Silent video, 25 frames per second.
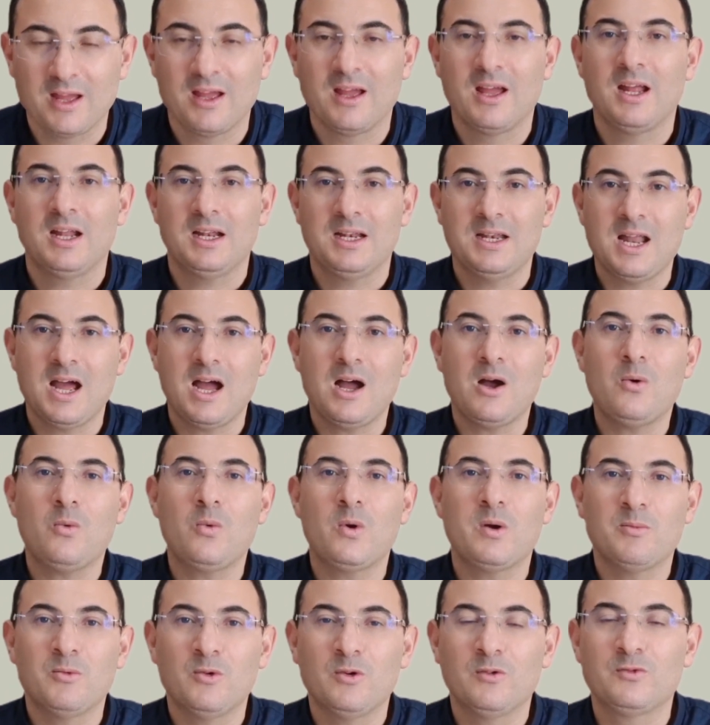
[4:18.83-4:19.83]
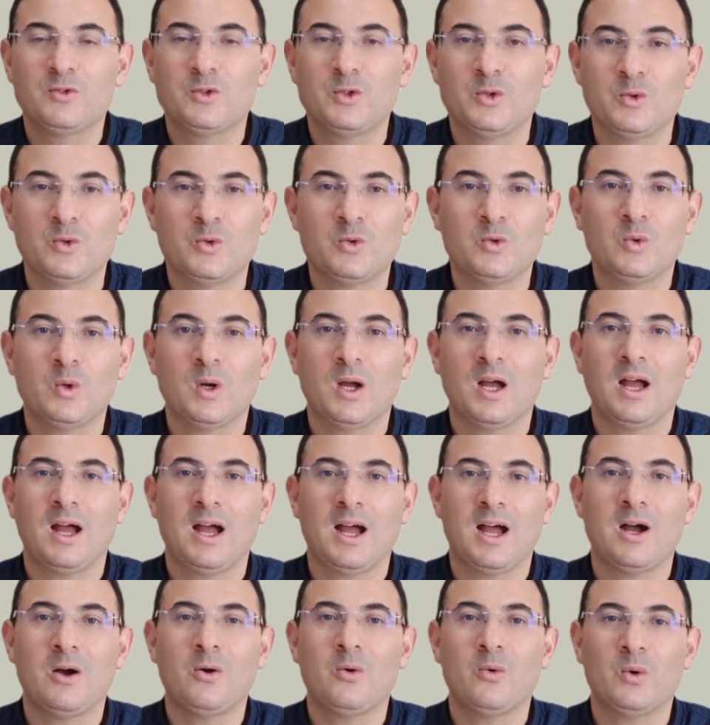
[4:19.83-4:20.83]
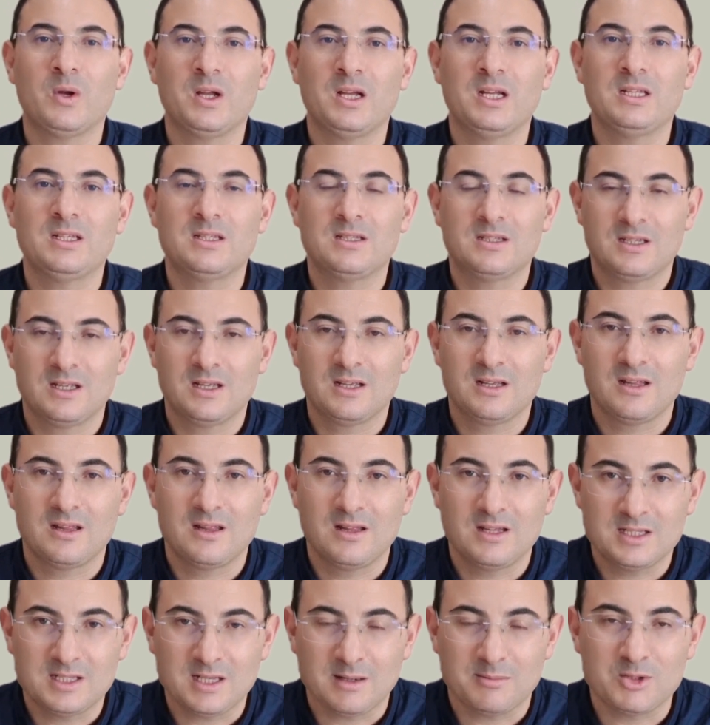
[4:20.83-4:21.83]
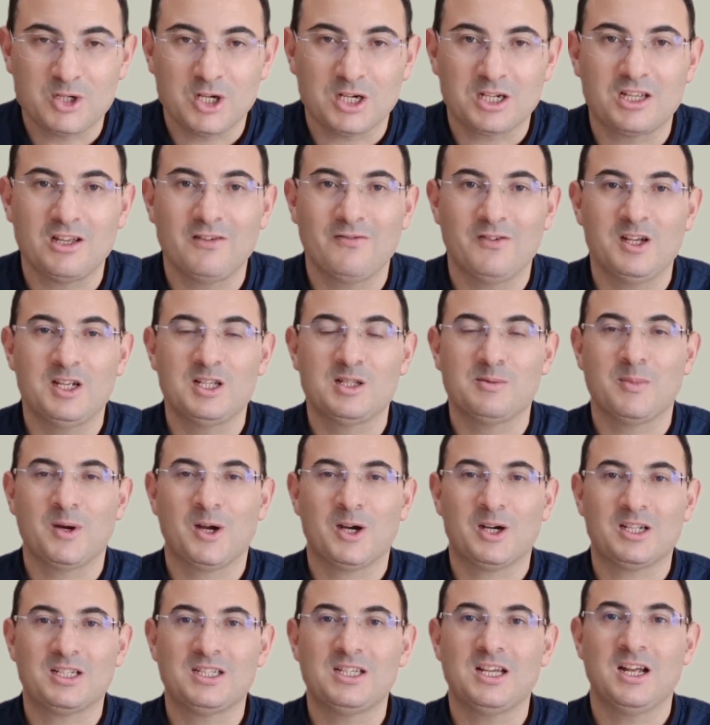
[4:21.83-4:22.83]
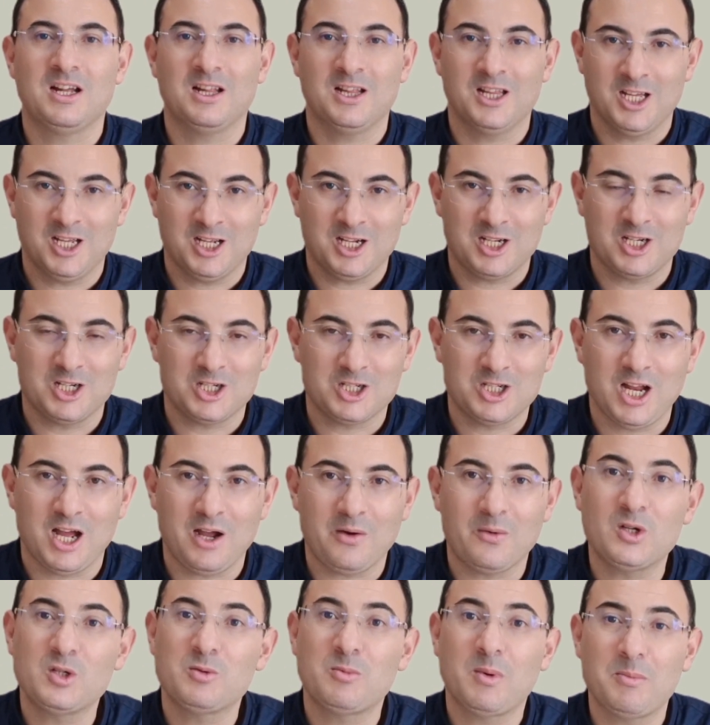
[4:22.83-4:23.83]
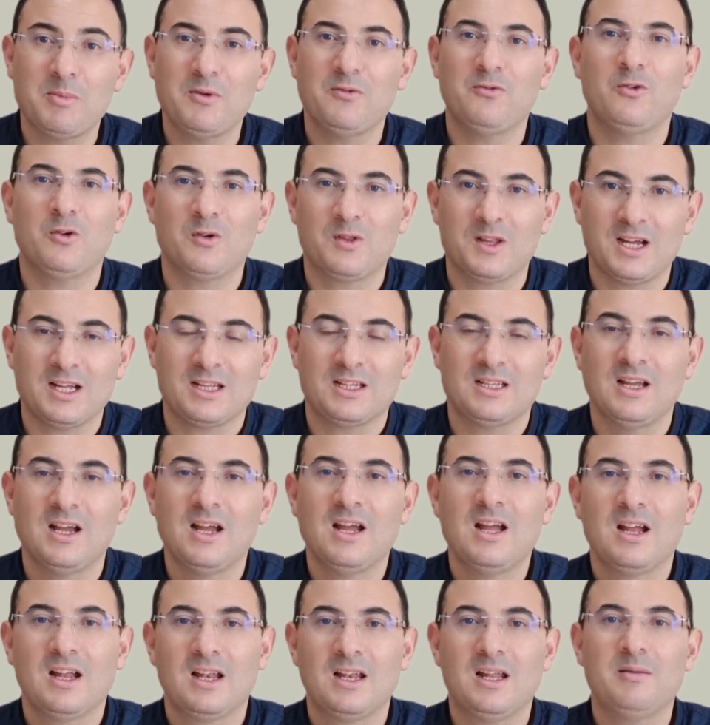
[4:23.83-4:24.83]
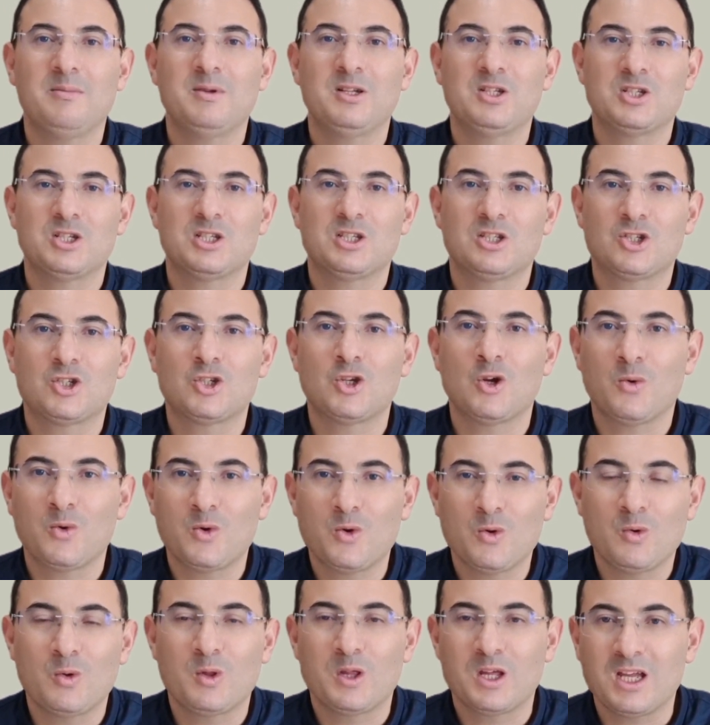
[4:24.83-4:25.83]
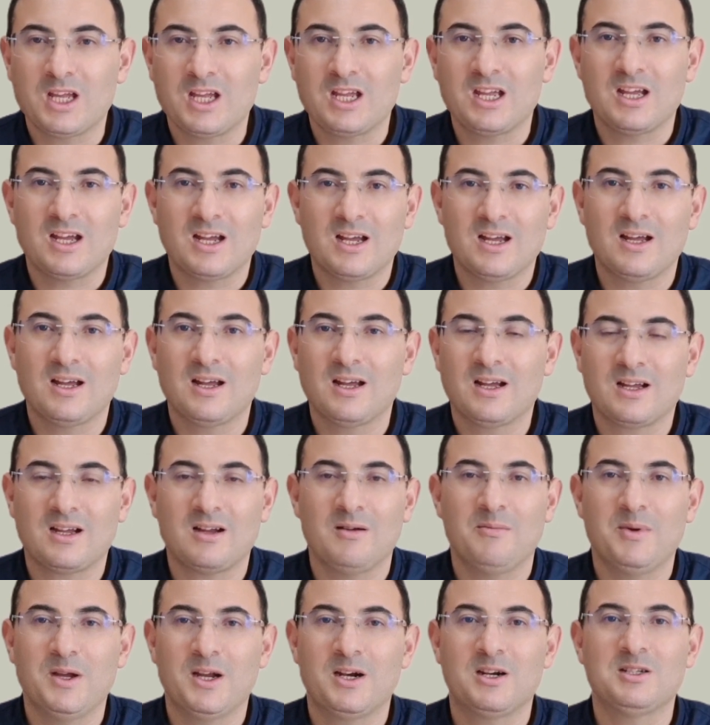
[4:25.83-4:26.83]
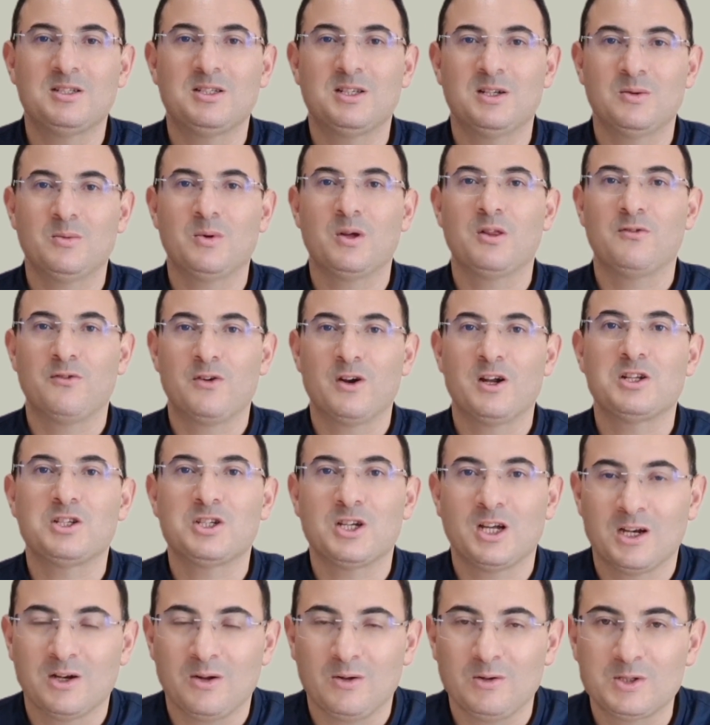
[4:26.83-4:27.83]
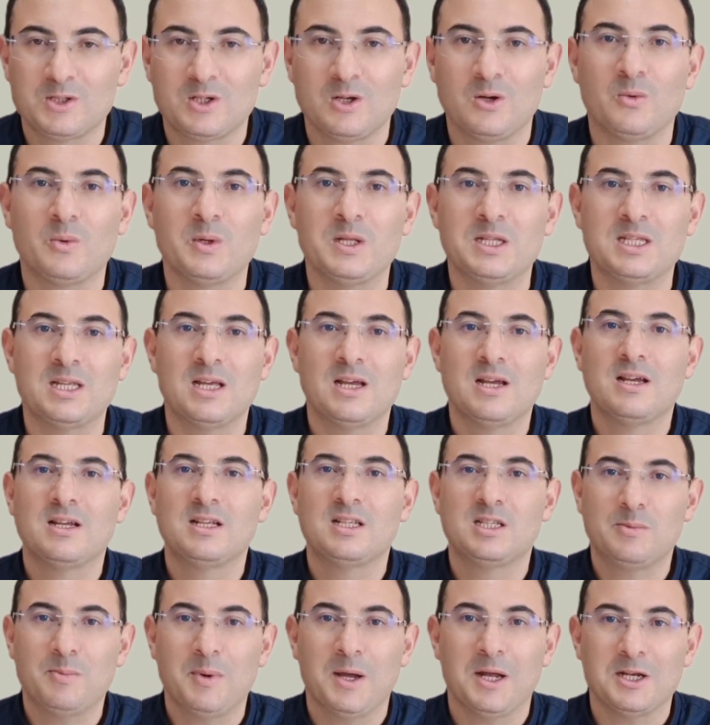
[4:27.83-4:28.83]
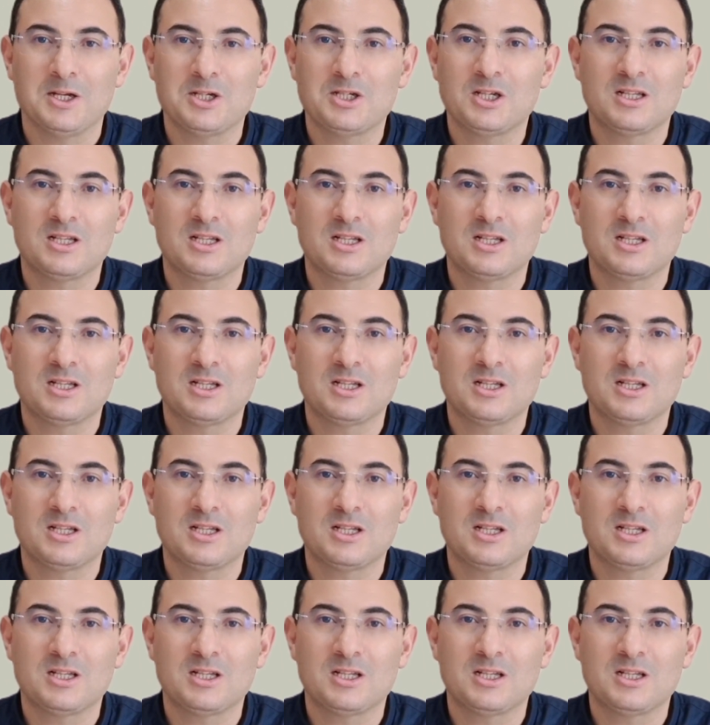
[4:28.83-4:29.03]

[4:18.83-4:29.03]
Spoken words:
Now we move to how the subjunctive is marked in the English language. But before that, let me just show you the comparison with French and also with Spanish.